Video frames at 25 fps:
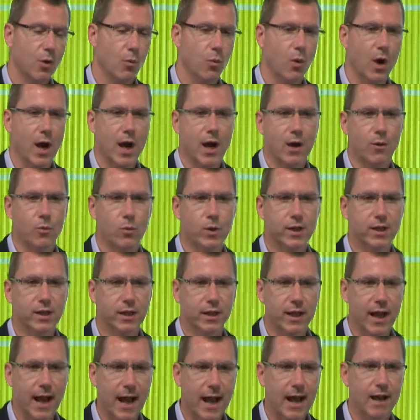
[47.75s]
where we
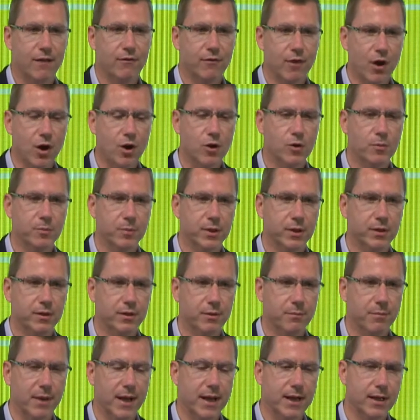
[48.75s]
can have open
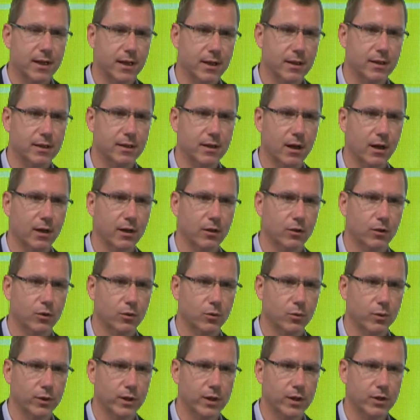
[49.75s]
debate and
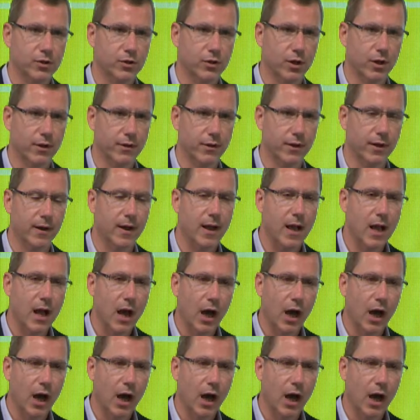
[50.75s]
dialogue with each other